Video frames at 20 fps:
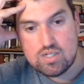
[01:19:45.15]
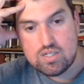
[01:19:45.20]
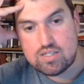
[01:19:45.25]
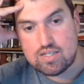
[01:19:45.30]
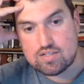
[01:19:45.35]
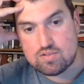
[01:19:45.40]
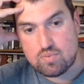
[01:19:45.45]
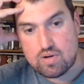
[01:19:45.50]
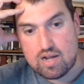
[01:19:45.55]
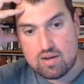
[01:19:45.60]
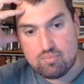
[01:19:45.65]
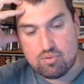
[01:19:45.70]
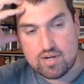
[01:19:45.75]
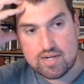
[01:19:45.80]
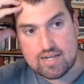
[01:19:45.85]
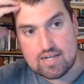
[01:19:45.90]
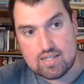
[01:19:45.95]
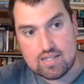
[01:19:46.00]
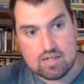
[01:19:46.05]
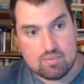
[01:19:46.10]
That's what I
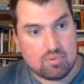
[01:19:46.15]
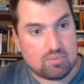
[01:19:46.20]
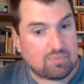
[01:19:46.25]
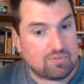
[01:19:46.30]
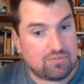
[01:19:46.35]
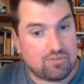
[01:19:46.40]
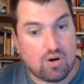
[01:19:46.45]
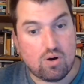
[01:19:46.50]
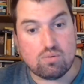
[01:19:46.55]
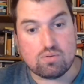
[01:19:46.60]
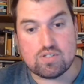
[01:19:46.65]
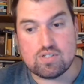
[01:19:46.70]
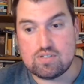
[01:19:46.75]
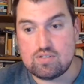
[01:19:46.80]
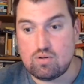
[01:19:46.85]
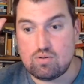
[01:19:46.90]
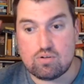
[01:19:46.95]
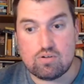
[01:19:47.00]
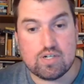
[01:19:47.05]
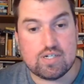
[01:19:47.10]
bring, and a lot of people don't.
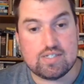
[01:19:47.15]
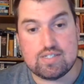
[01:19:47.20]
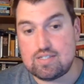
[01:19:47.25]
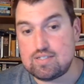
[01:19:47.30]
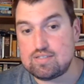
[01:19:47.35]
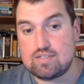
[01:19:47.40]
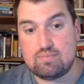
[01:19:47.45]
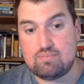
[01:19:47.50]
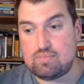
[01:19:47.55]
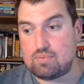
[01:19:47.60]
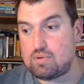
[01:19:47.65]
No criticism.